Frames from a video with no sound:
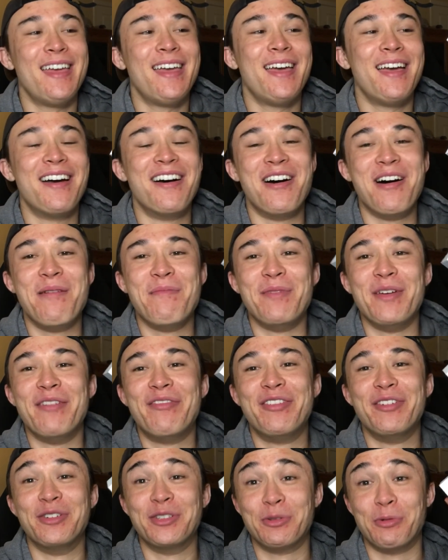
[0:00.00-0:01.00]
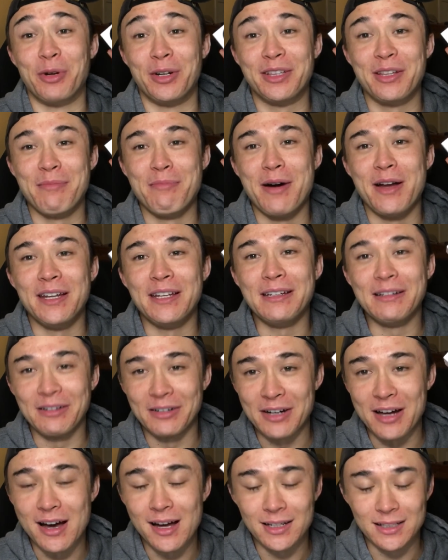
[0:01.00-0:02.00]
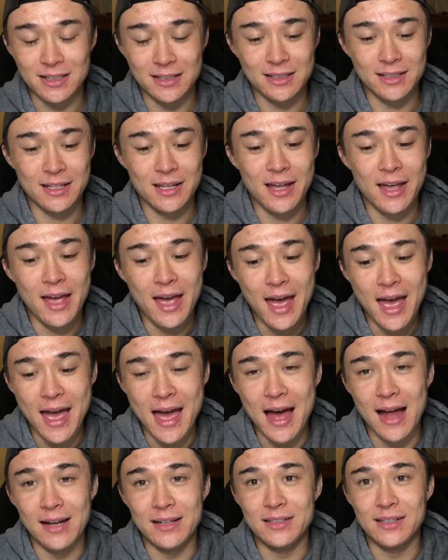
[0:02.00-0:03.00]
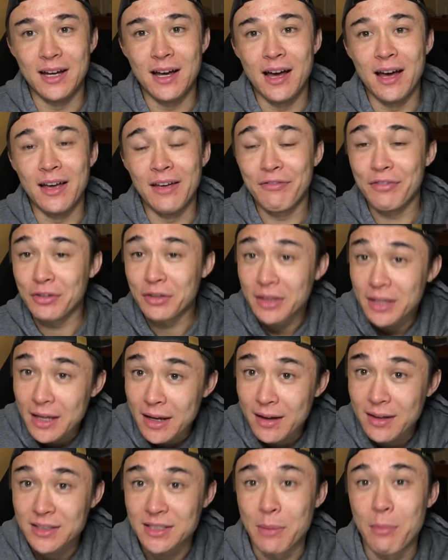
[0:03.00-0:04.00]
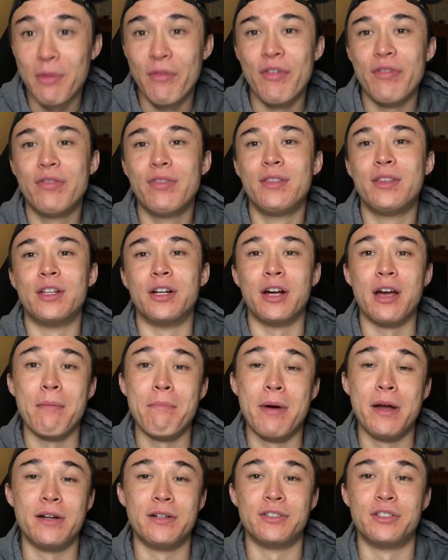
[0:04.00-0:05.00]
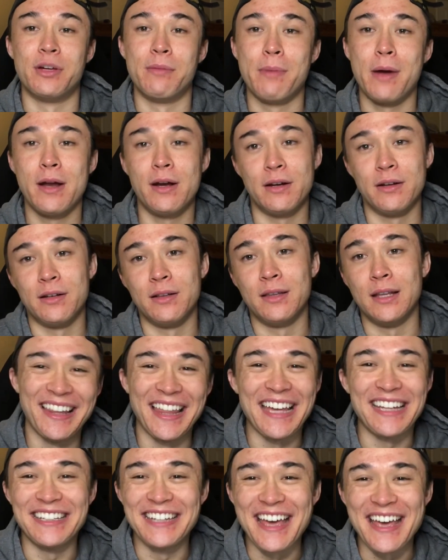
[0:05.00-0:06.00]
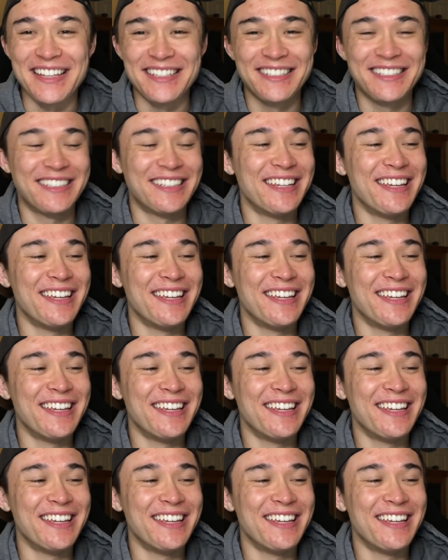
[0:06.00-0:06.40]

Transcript: if it was worth the money or not, and if you think some of their competitors are better, like Nest.